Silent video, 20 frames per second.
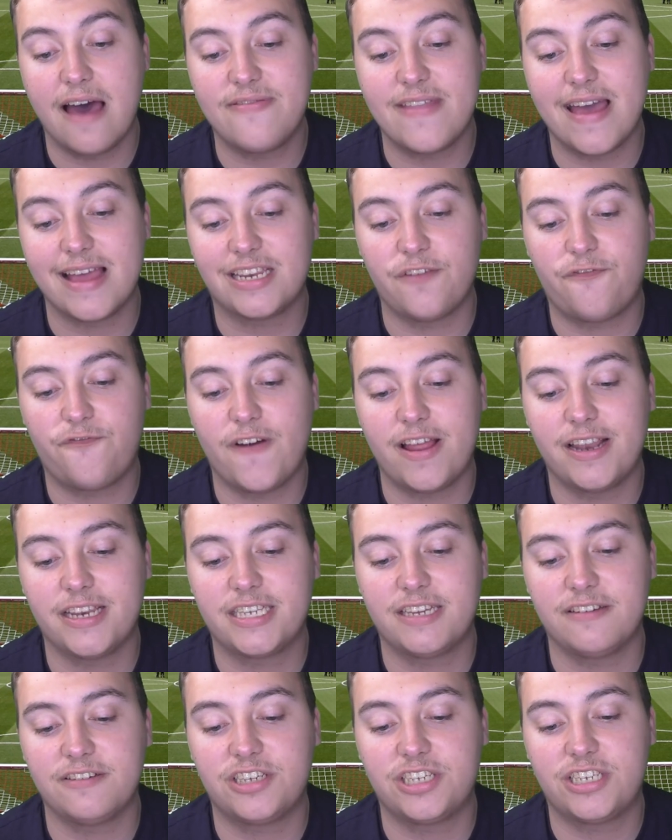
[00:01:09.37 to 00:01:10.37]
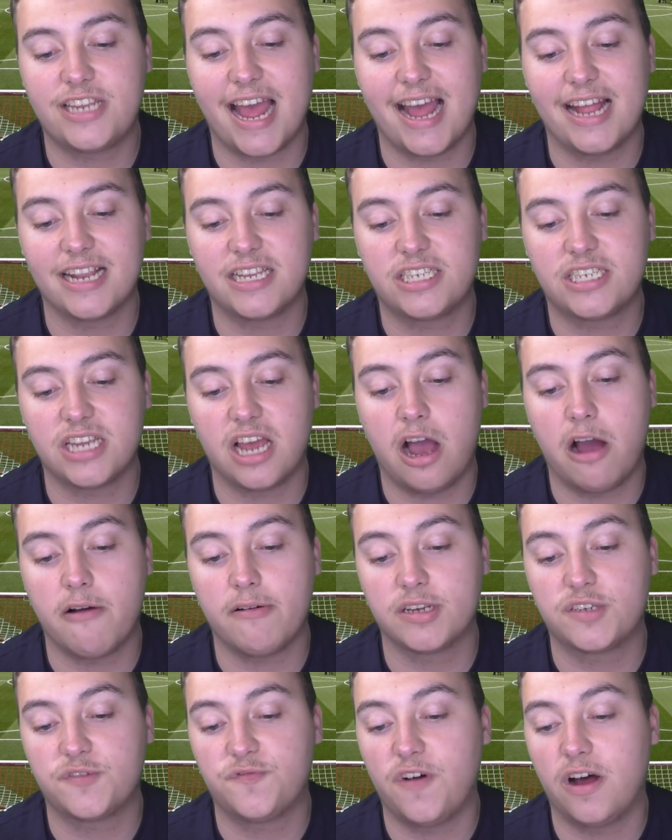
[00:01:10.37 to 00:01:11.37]
Their defensive stats
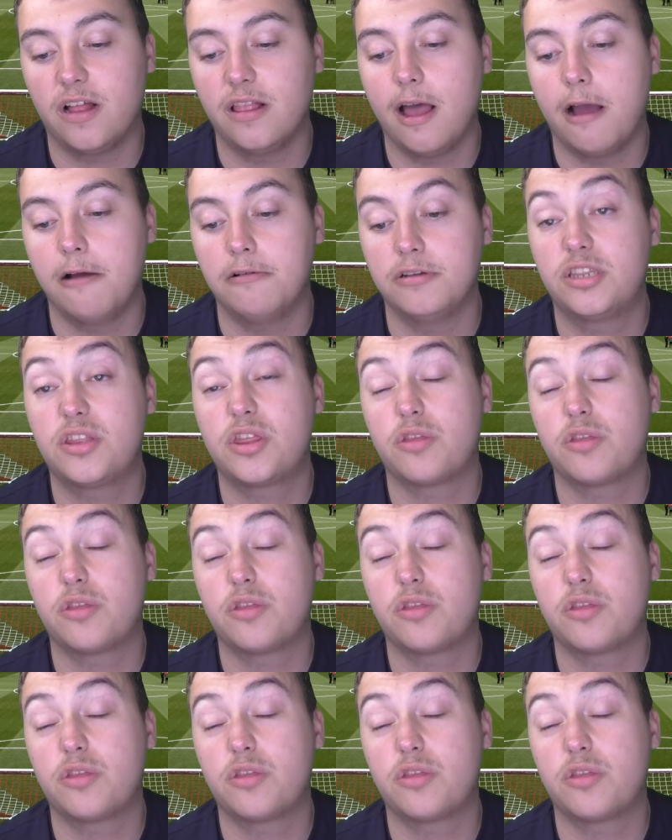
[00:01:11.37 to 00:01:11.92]
are as follows.